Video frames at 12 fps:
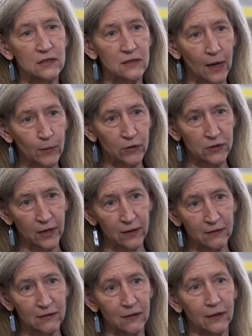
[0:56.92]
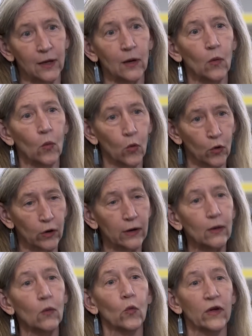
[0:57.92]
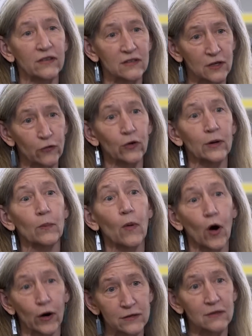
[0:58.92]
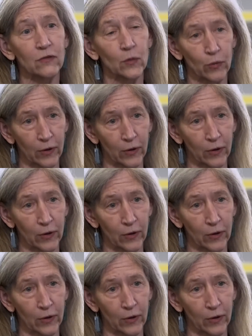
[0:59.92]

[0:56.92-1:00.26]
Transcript: simultaneously work with different parts of the